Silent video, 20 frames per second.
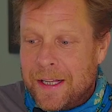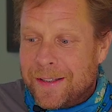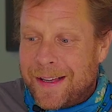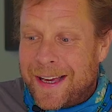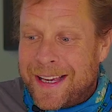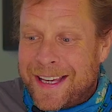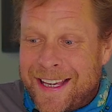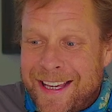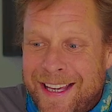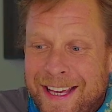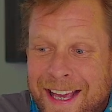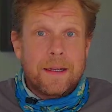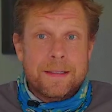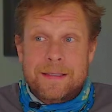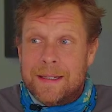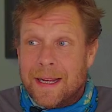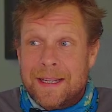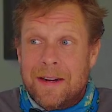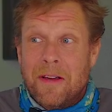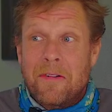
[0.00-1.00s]
like
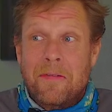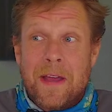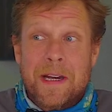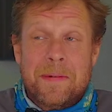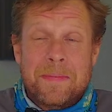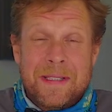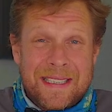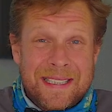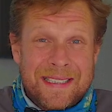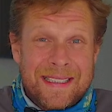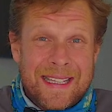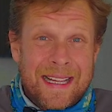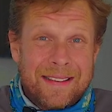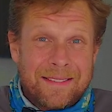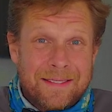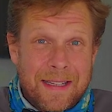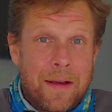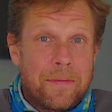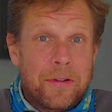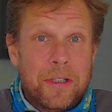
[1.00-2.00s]
it's not going to affect me to
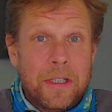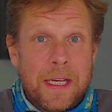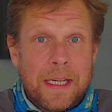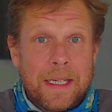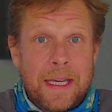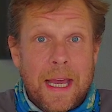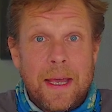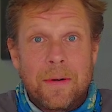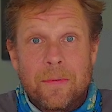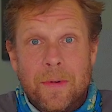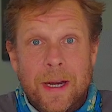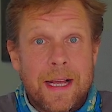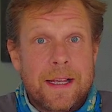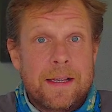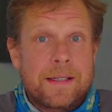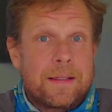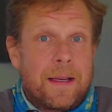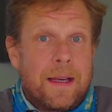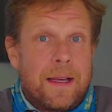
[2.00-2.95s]
that level again when I,